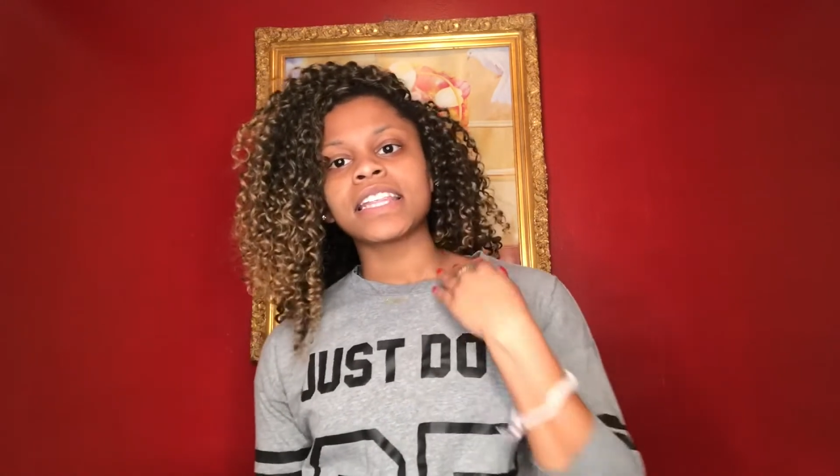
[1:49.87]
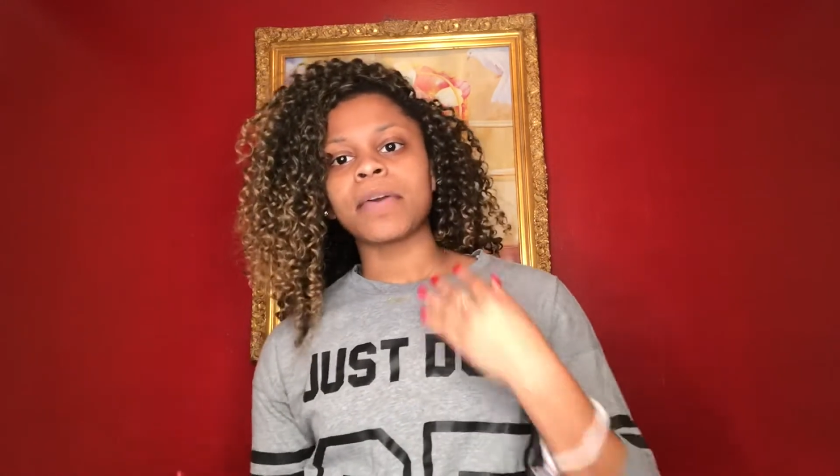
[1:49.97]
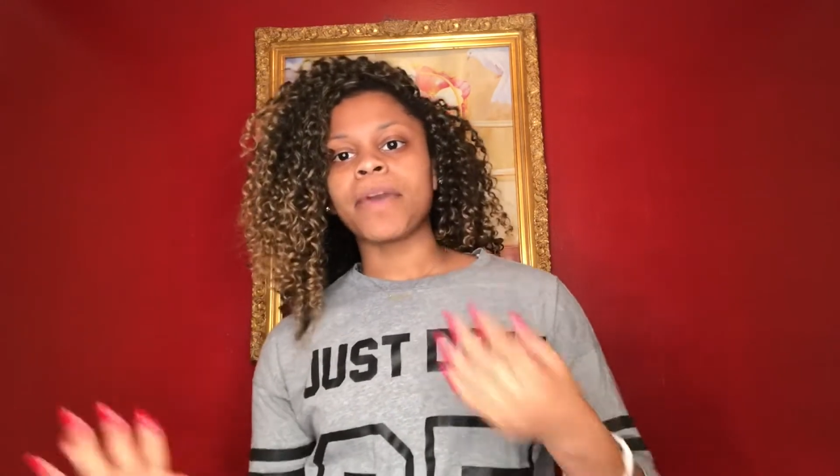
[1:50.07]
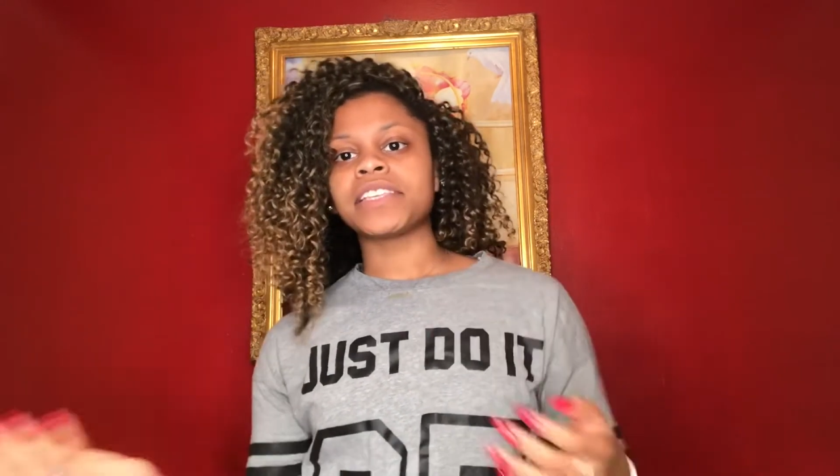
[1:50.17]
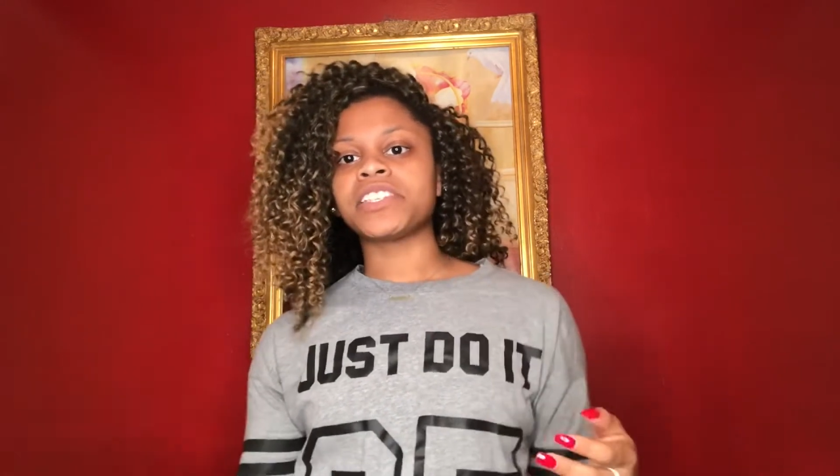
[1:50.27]

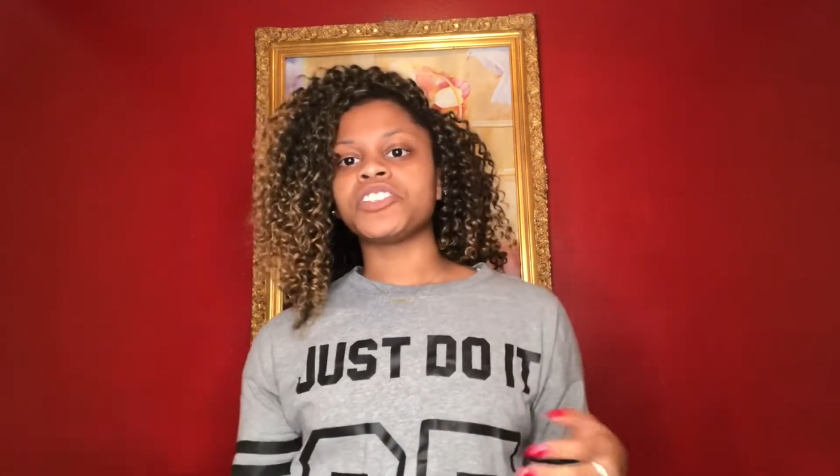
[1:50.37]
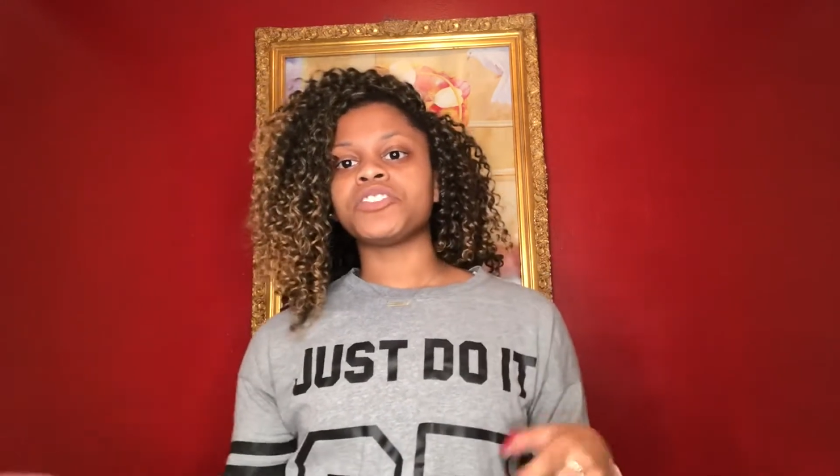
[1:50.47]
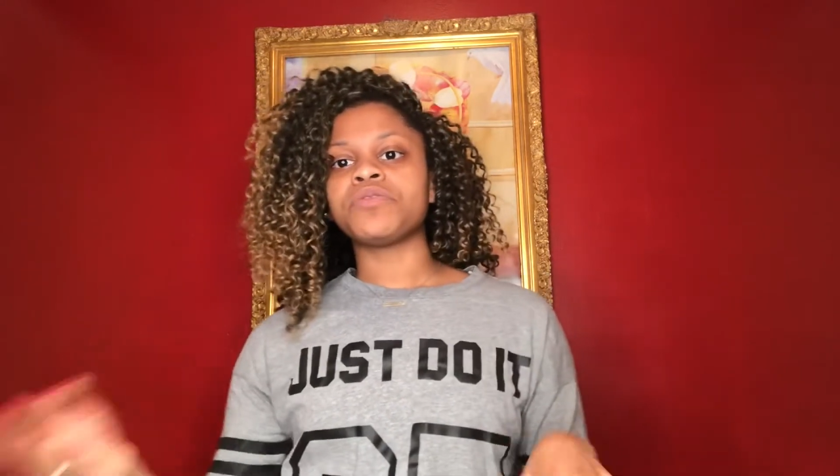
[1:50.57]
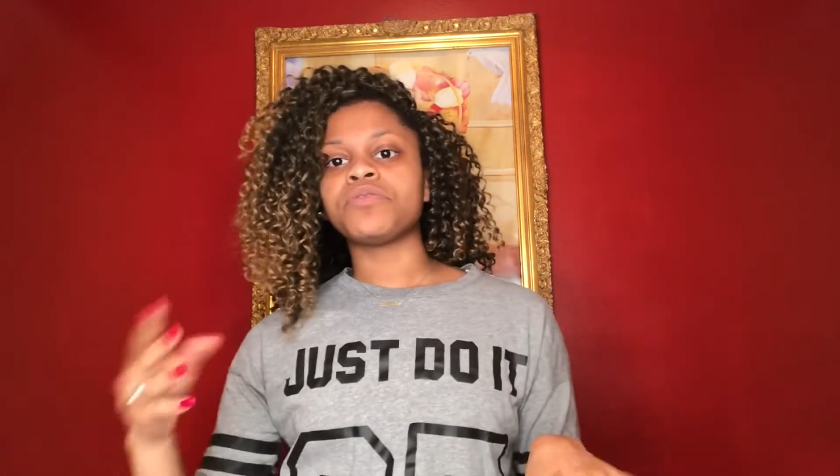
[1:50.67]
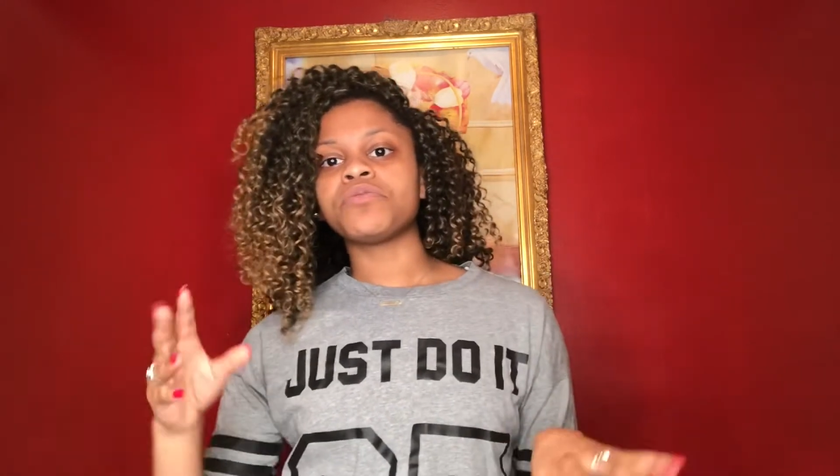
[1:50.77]
They may send
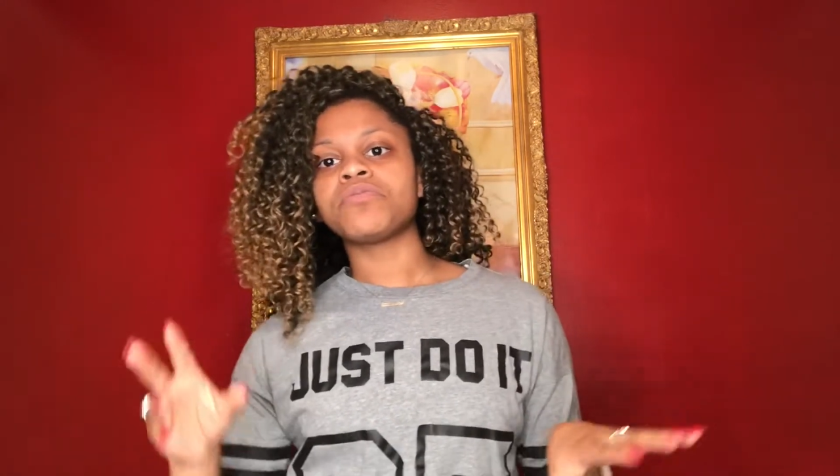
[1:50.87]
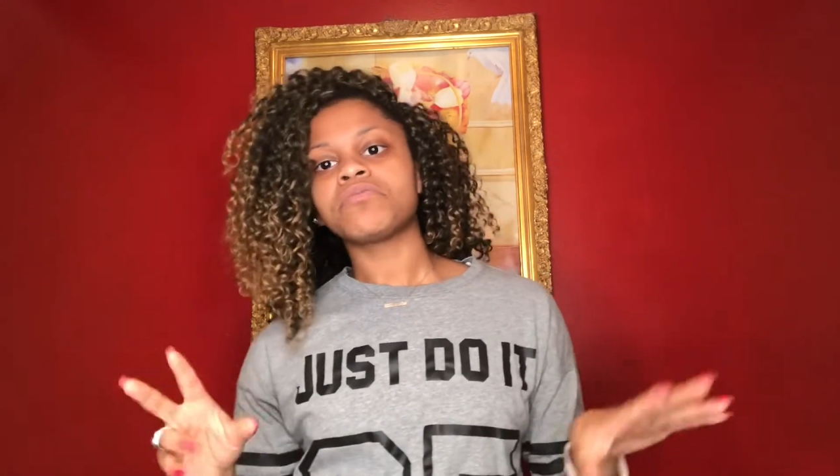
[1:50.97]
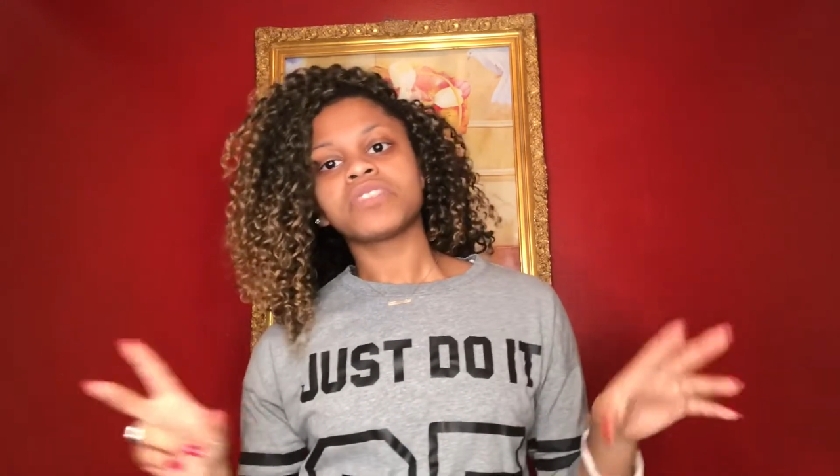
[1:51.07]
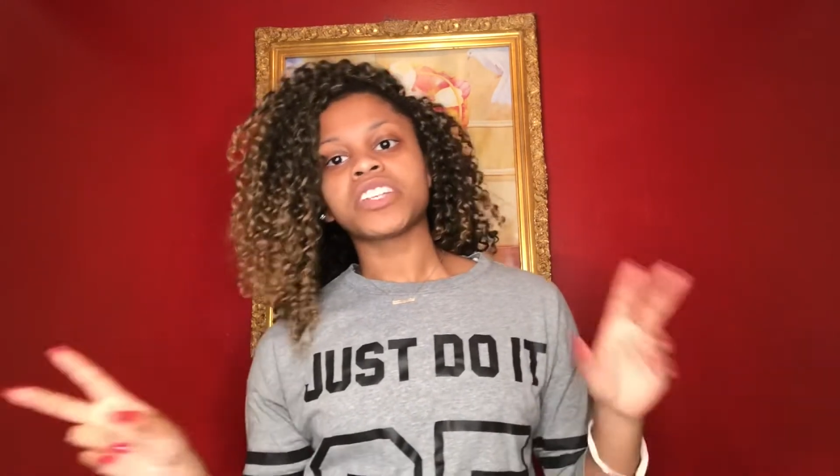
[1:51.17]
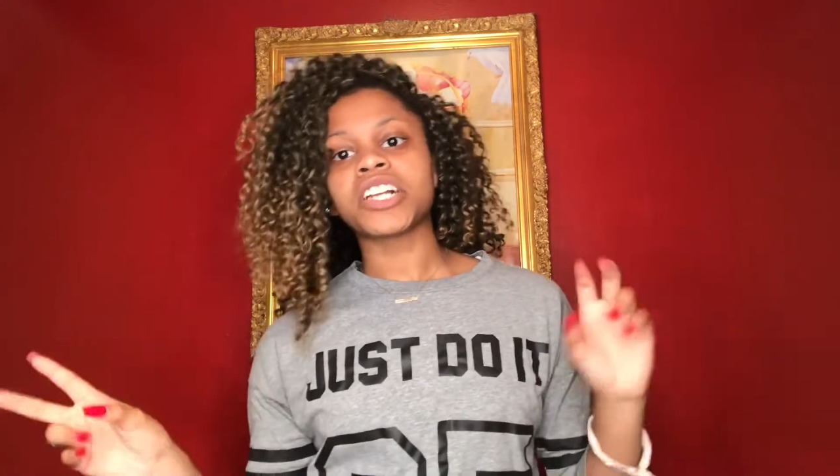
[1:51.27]
you
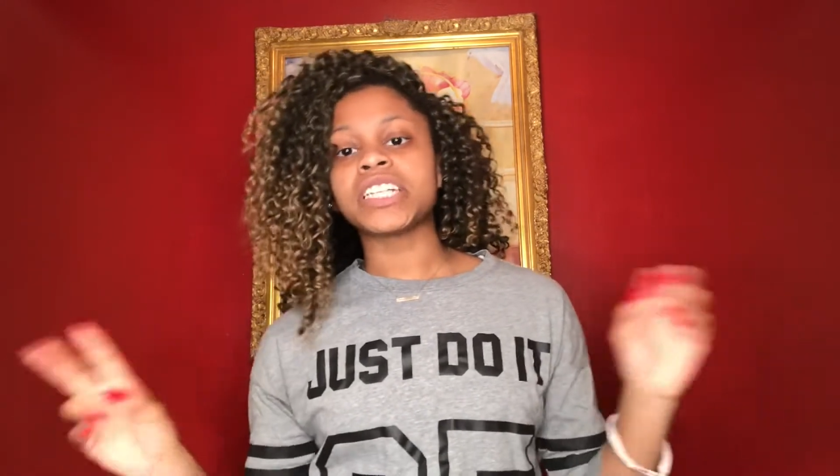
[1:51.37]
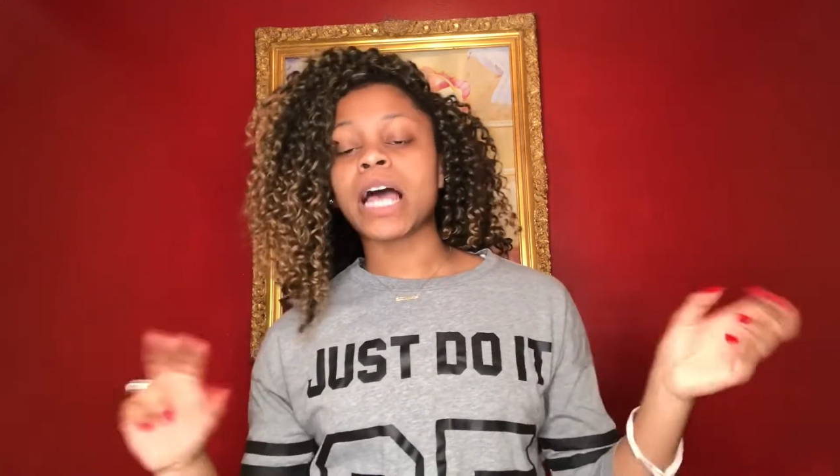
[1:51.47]
certain